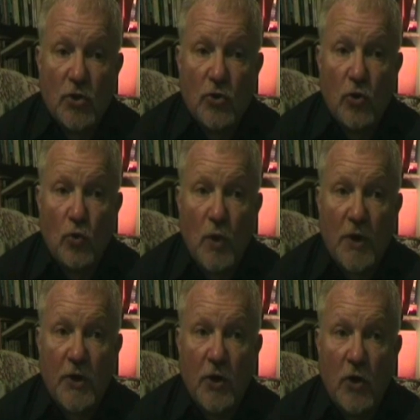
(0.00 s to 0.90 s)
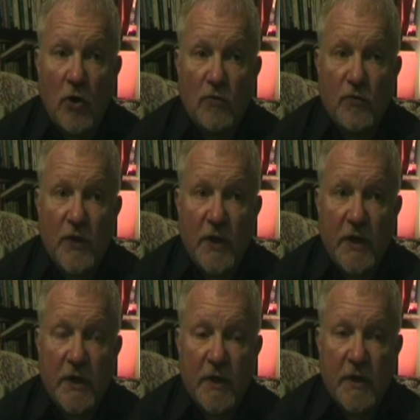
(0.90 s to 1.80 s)
you're one of
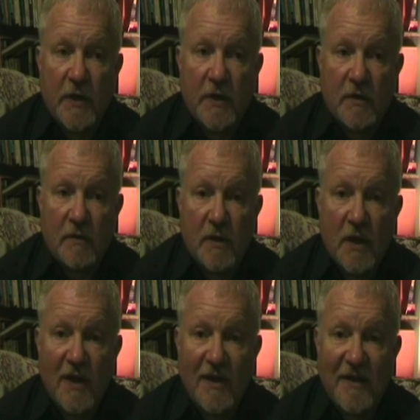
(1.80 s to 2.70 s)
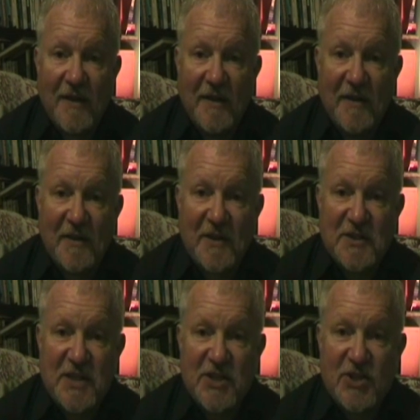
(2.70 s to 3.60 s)
the
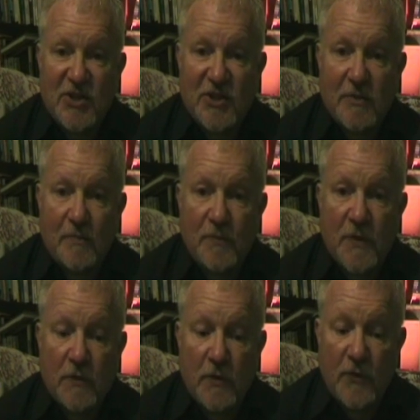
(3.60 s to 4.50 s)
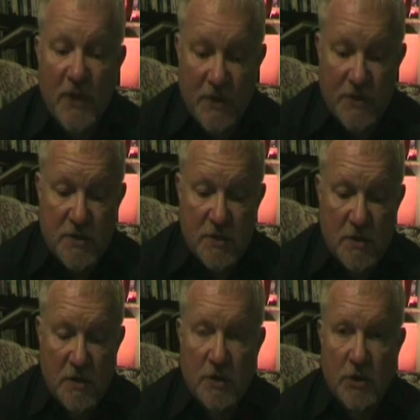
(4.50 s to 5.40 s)
contingent that thinks
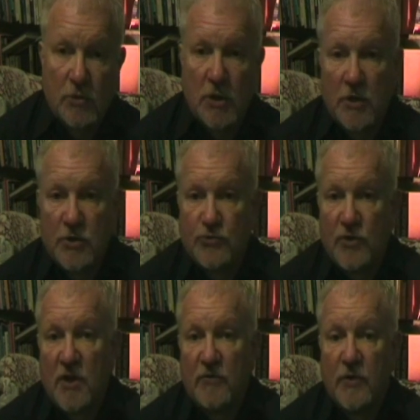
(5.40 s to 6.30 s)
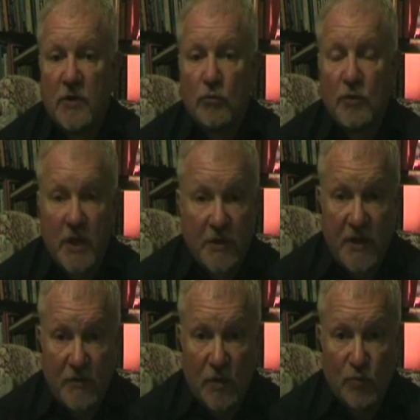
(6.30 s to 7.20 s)
you can learn to drive without
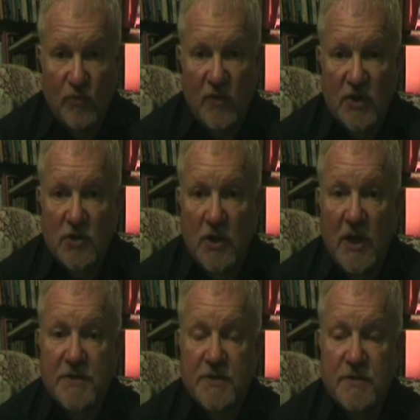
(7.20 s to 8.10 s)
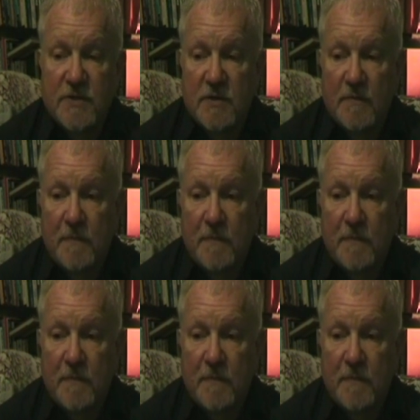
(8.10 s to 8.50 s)
having professional lessons,